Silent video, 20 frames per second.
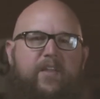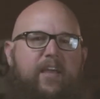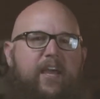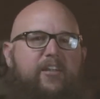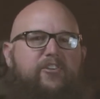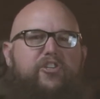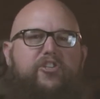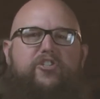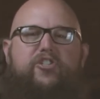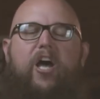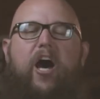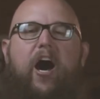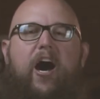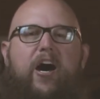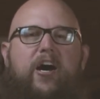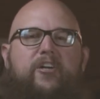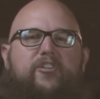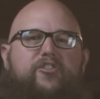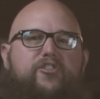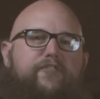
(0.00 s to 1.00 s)
and just
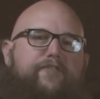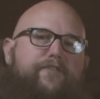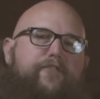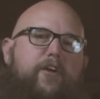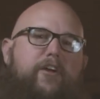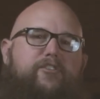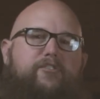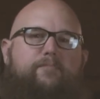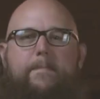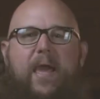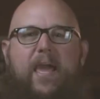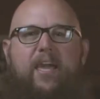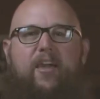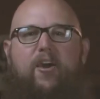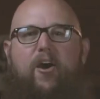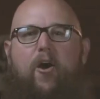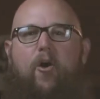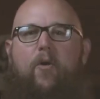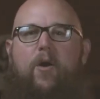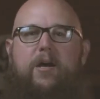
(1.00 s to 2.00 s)
tons of fresh
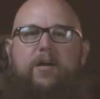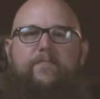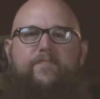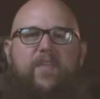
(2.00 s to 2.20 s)
mango.